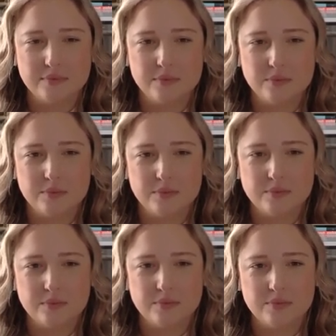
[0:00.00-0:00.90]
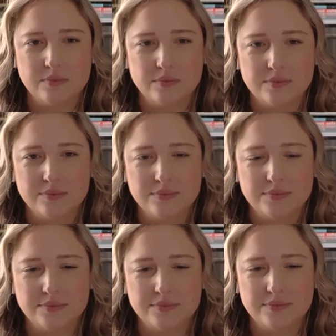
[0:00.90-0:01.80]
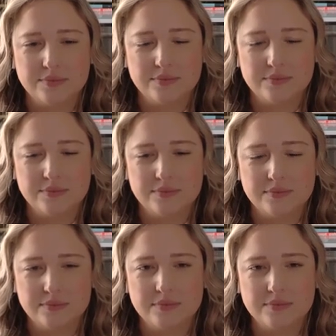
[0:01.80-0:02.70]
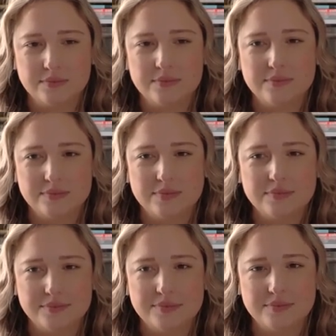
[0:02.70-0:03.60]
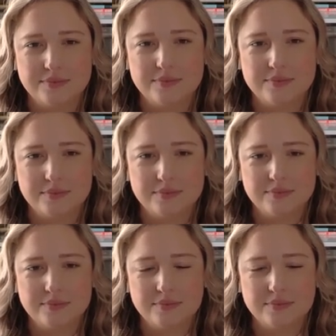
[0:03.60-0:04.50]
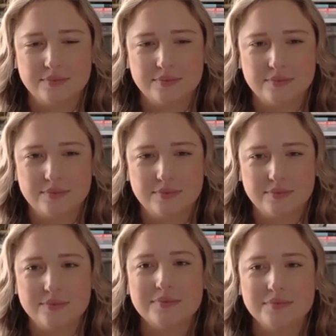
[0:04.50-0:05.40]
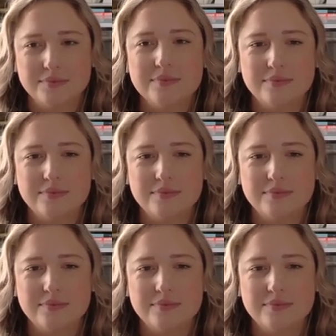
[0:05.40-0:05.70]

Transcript: The person shown says nothing.